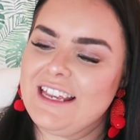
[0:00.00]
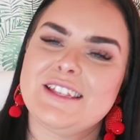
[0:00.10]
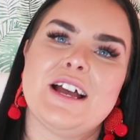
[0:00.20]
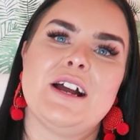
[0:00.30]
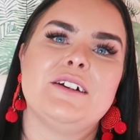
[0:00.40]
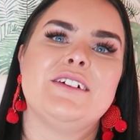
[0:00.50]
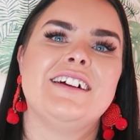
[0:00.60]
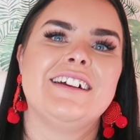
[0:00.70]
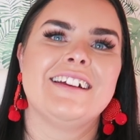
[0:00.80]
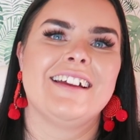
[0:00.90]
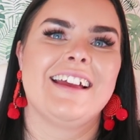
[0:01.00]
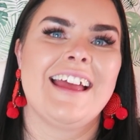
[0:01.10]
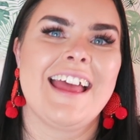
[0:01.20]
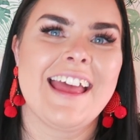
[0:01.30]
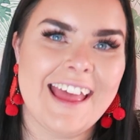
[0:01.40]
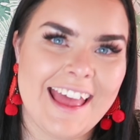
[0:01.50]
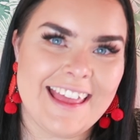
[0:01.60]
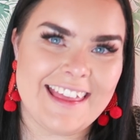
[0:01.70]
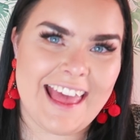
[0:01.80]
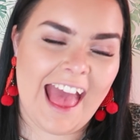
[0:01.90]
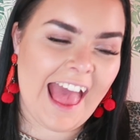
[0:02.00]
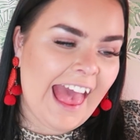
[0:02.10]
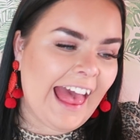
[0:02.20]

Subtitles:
So yeah,